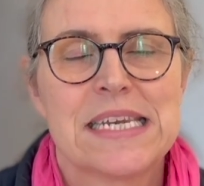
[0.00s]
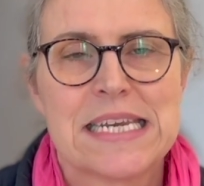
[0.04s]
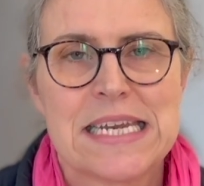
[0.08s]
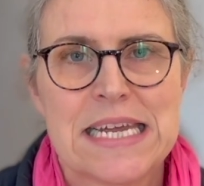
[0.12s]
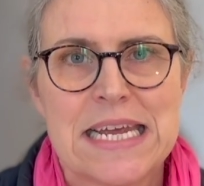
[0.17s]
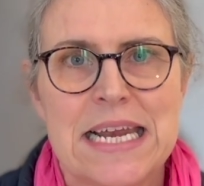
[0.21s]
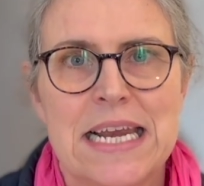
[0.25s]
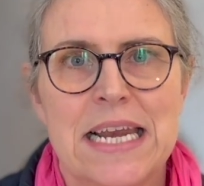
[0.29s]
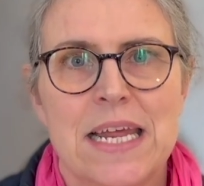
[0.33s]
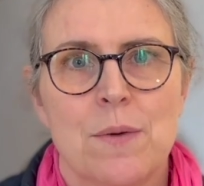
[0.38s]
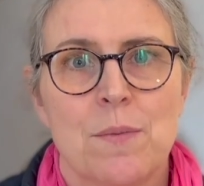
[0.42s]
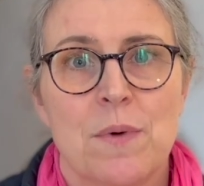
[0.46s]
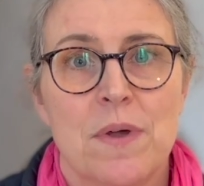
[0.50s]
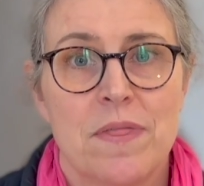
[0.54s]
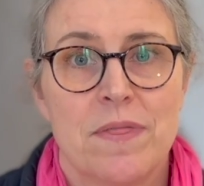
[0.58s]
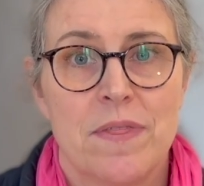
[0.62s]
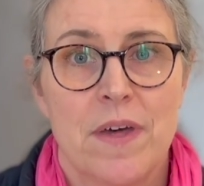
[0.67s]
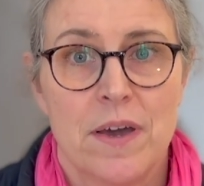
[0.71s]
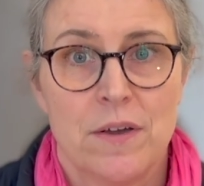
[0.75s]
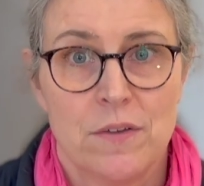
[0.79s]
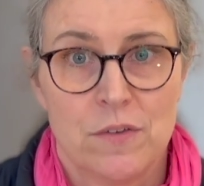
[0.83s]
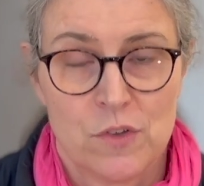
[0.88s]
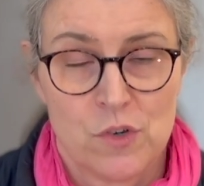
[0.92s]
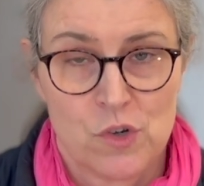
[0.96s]
dealing with
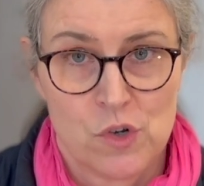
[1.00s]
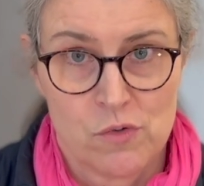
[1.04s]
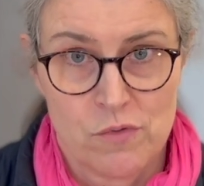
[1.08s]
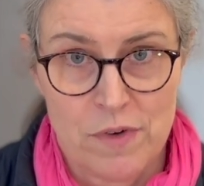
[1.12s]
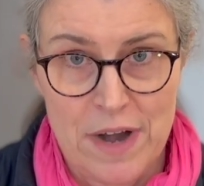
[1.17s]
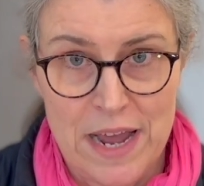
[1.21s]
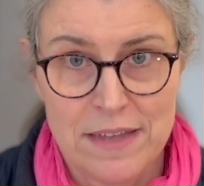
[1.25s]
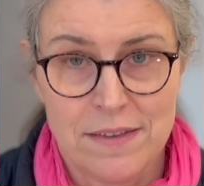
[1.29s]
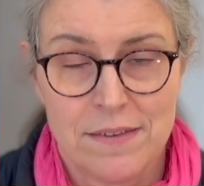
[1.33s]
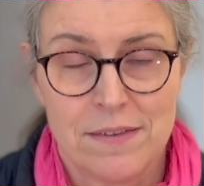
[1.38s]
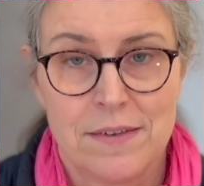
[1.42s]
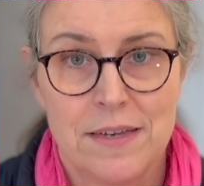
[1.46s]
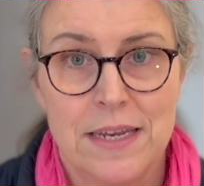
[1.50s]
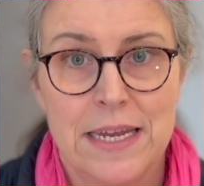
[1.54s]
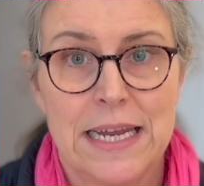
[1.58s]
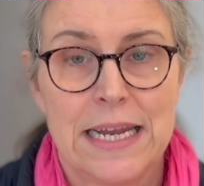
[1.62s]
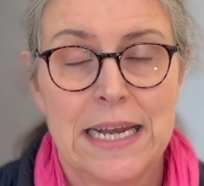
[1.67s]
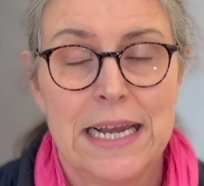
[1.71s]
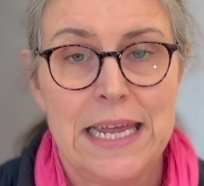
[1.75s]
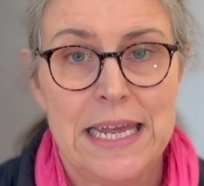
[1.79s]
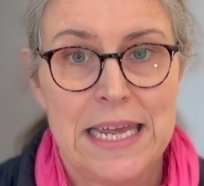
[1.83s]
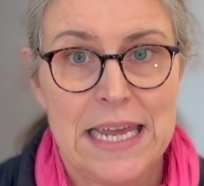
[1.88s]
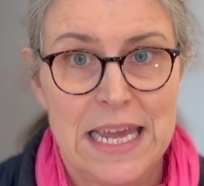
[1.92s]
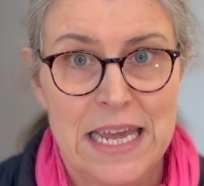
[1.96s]
those
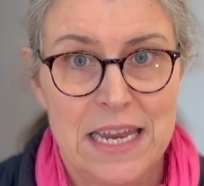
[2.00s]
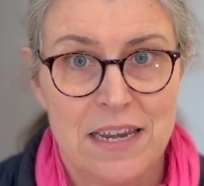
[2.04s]
drastically